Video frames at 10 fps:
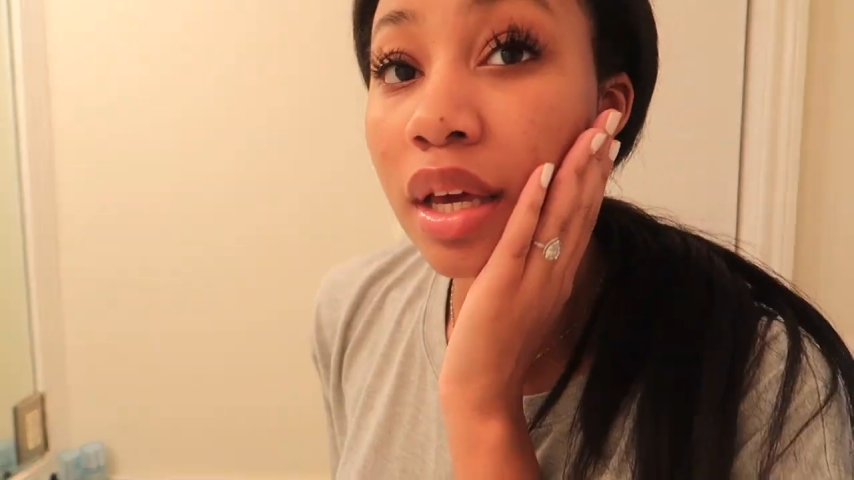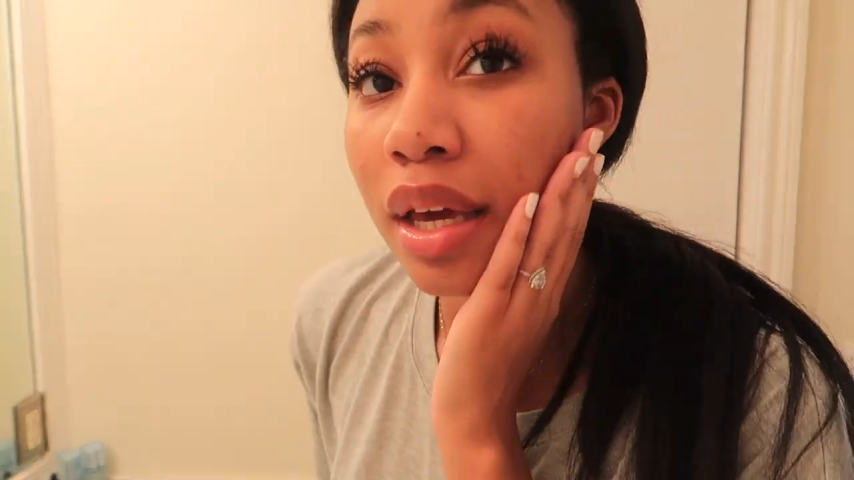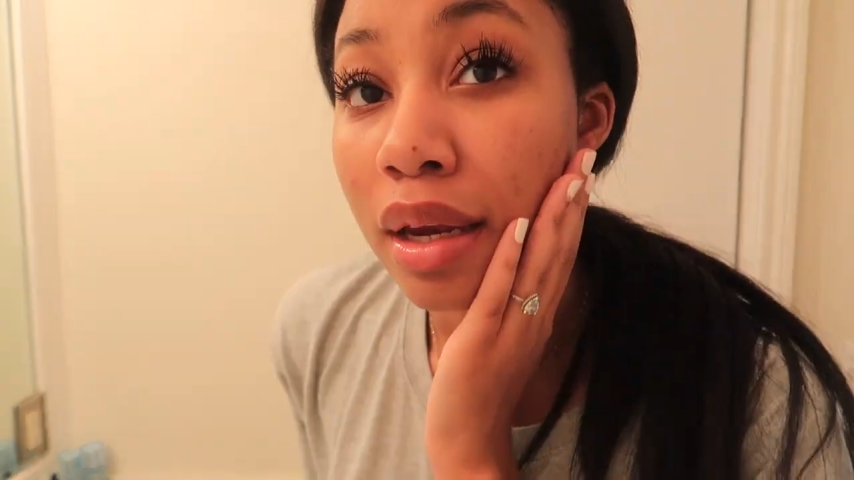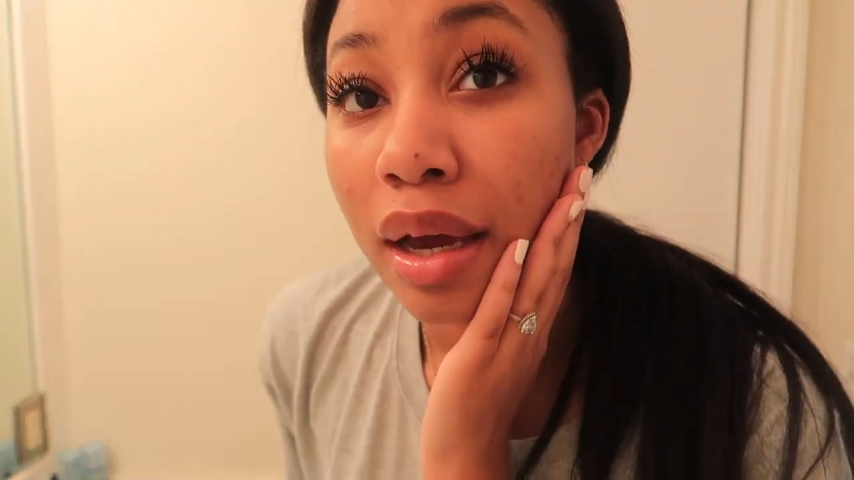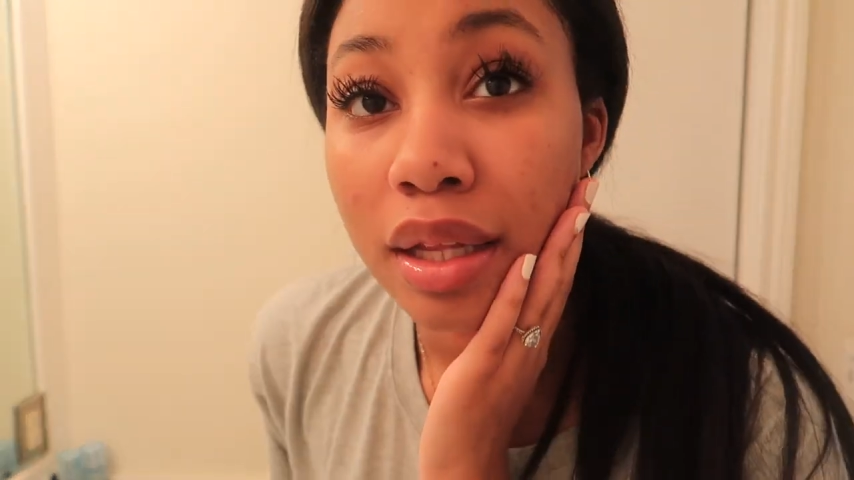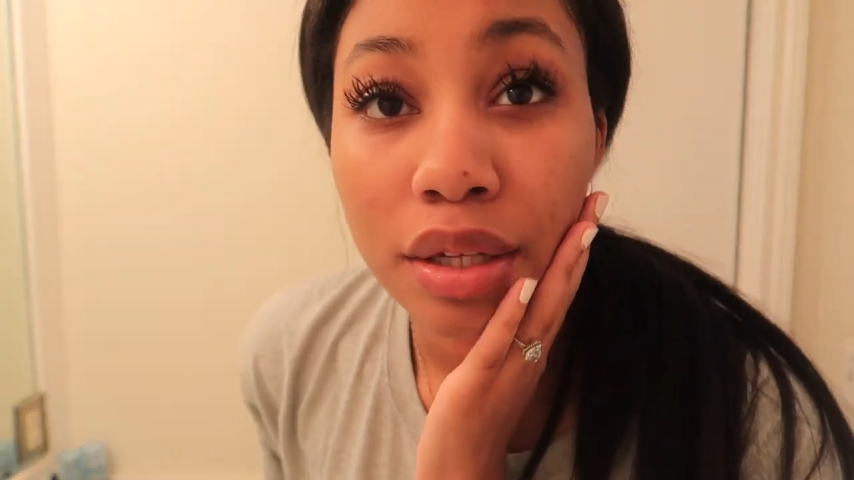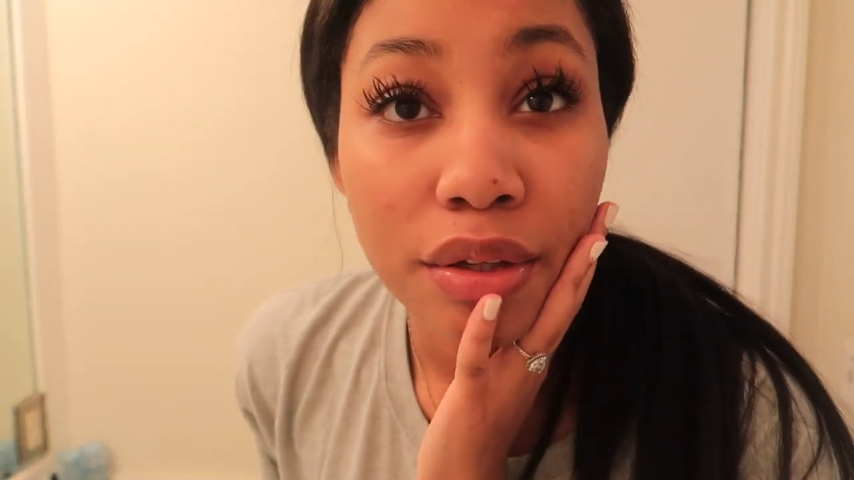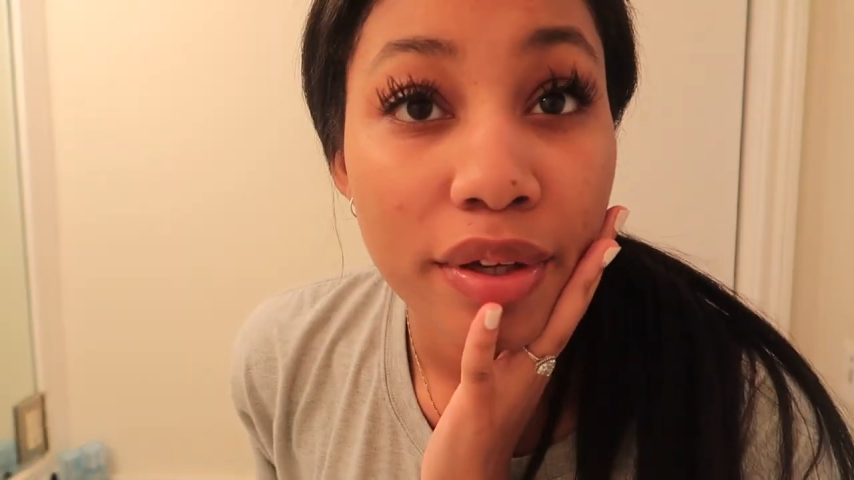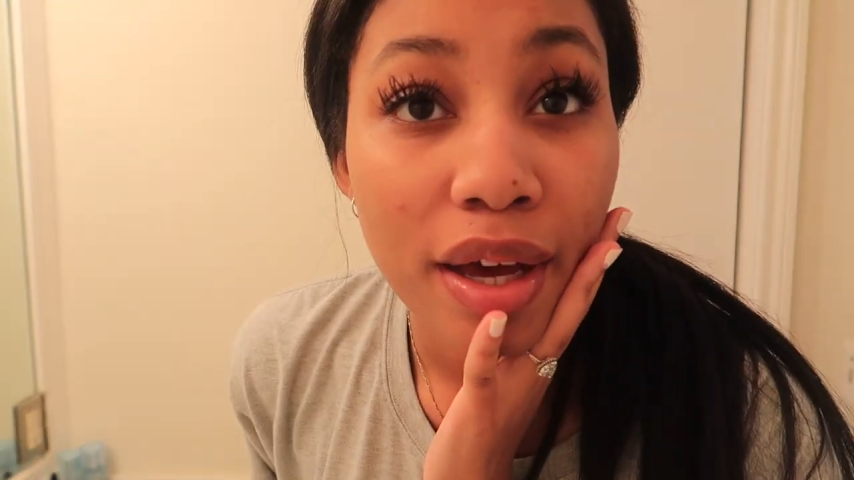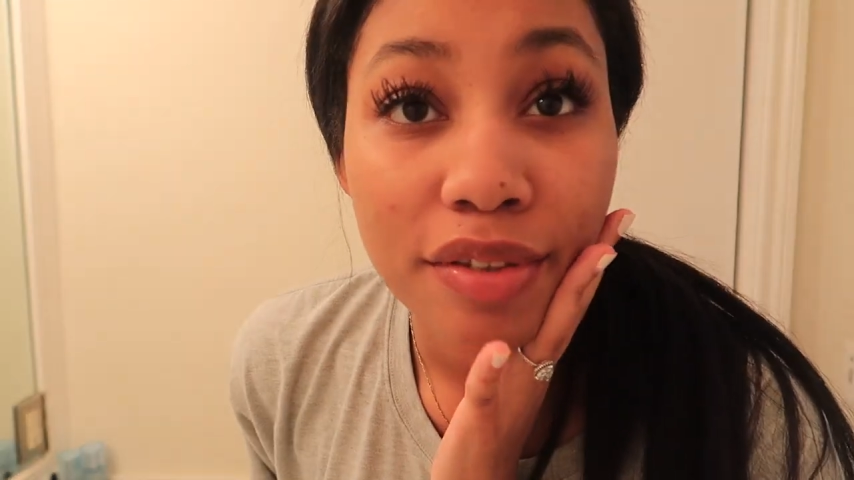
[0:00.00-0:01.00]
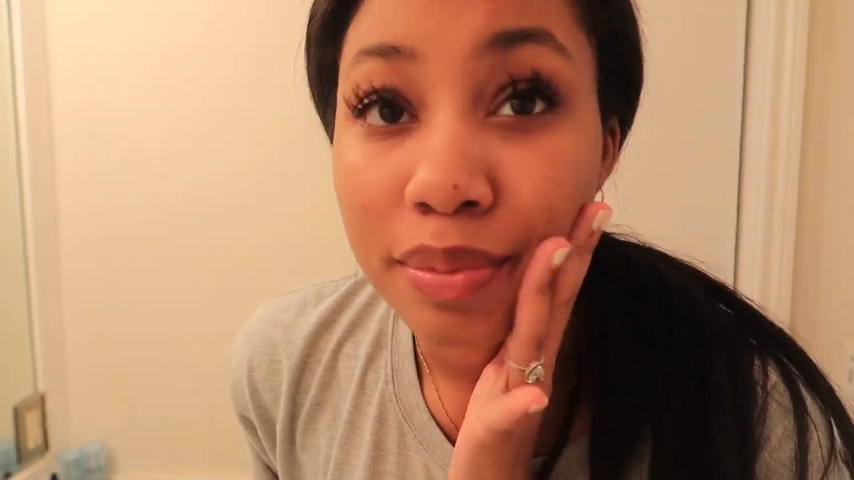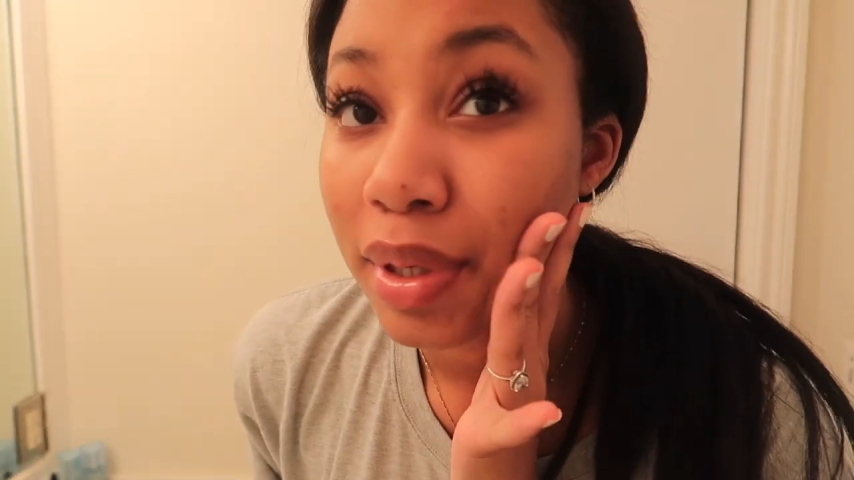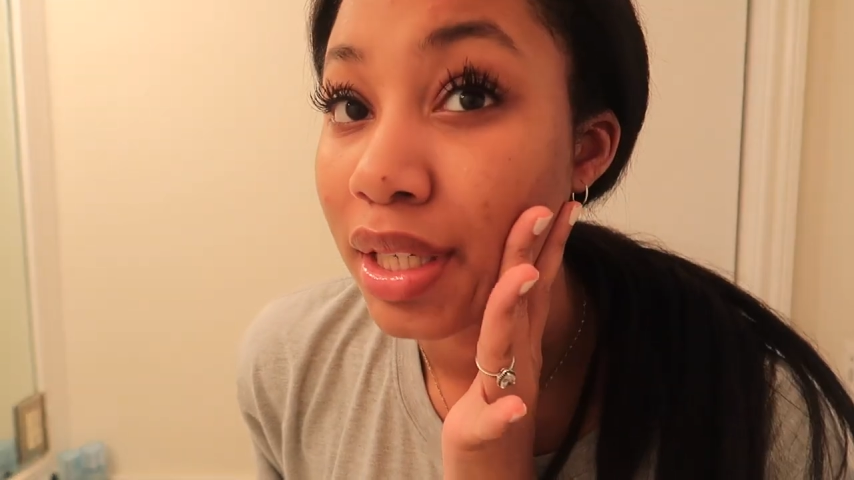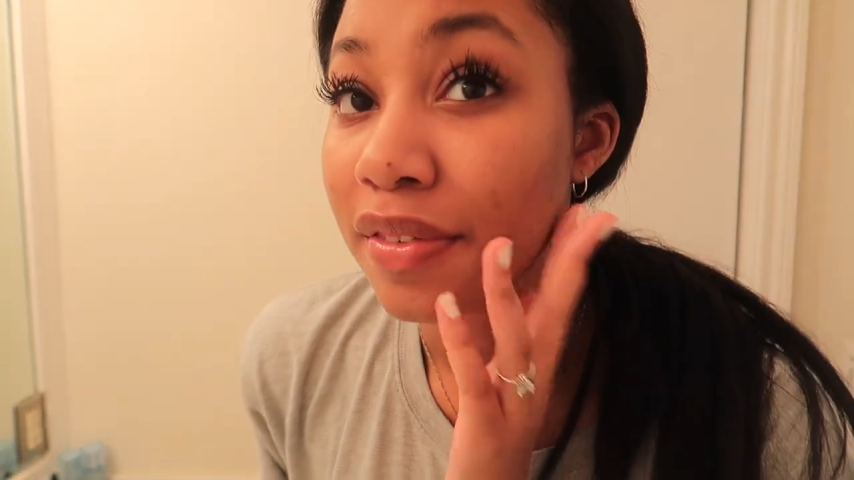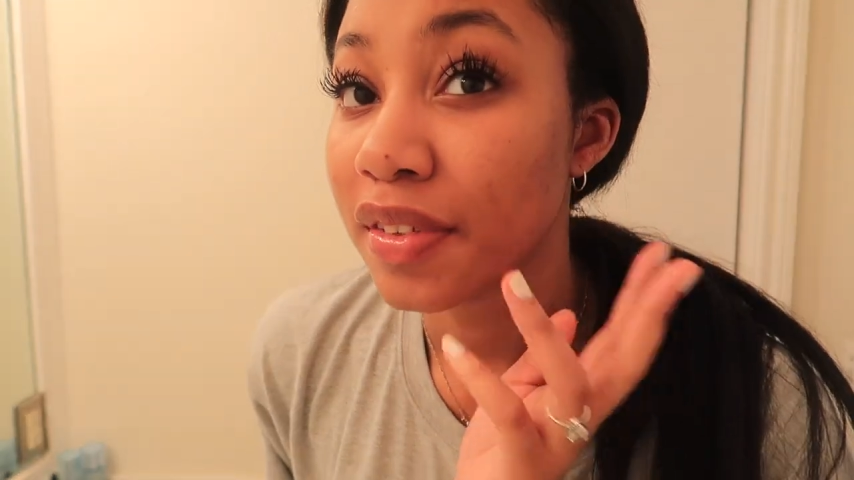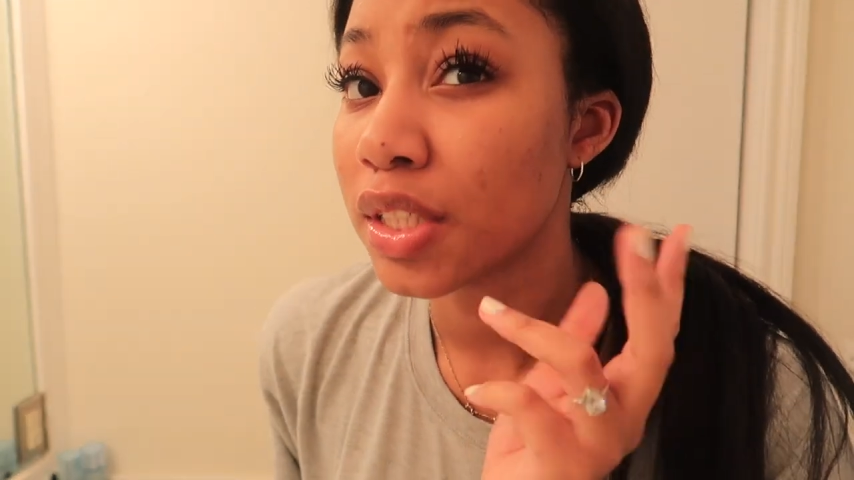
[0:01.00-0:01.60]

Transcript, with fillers: And I clearly have some uneven